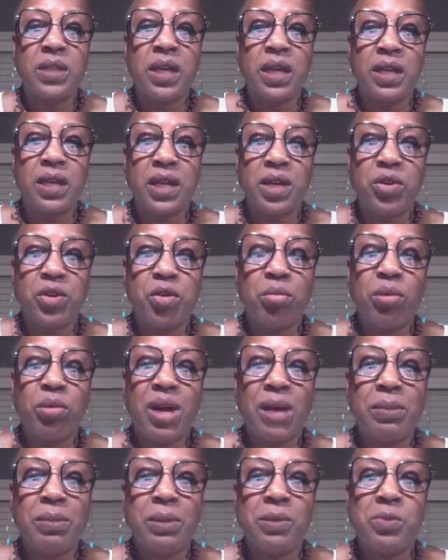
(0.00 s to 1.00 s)
dental
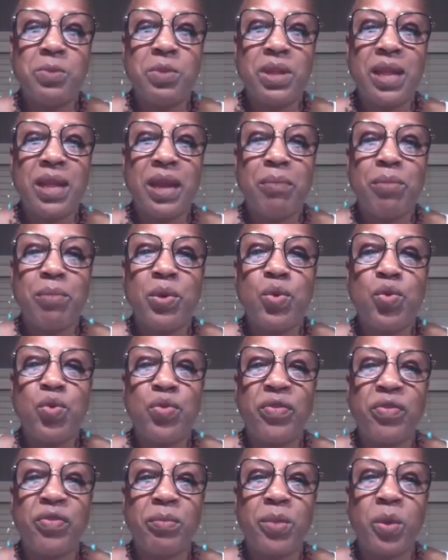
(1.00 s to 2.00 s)
problems when they
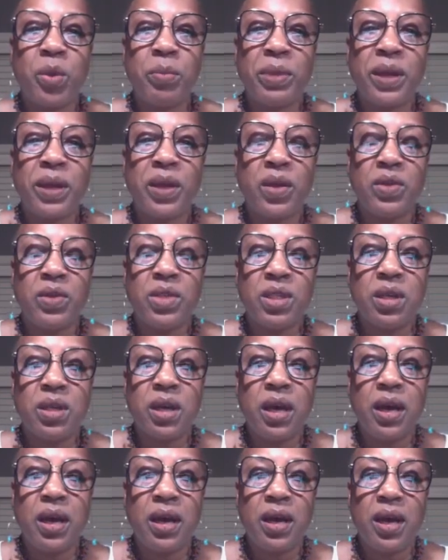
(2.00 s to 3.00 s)
moved from Mobile
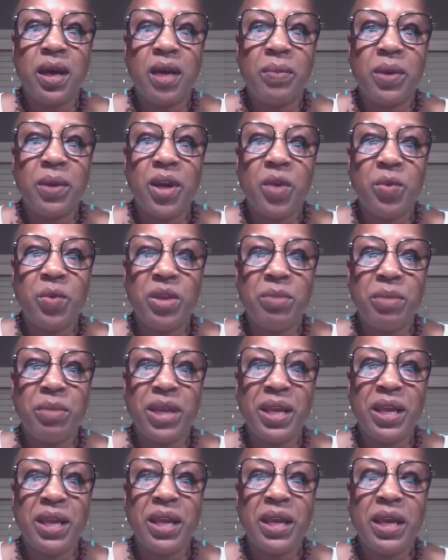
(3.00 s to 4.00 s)
to up here with
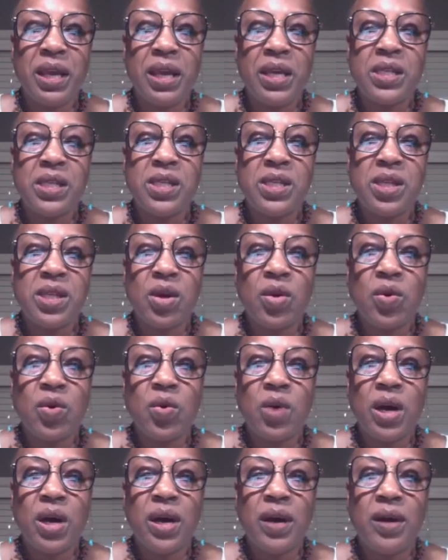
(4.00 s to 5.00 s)
me.
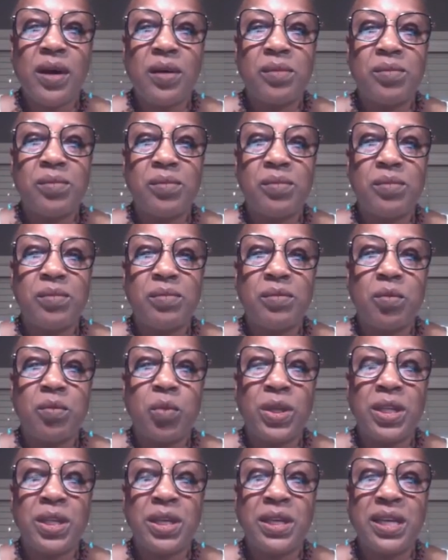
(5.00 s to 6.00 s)
So
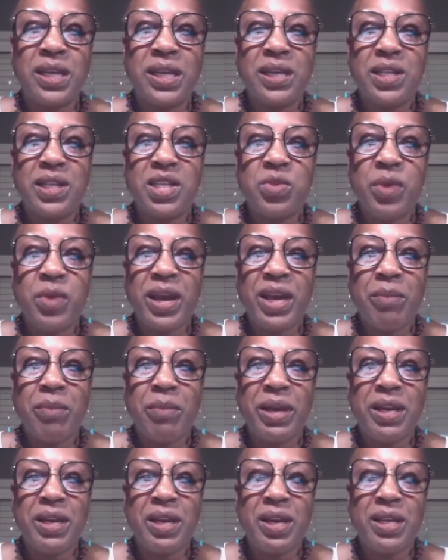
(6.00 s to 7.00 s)
what the dentist
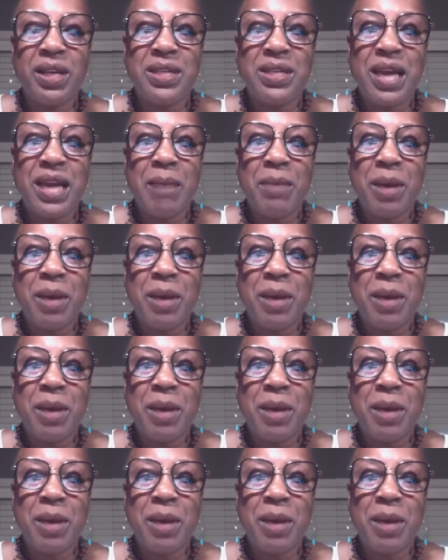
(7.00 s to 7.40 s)
recommended is that my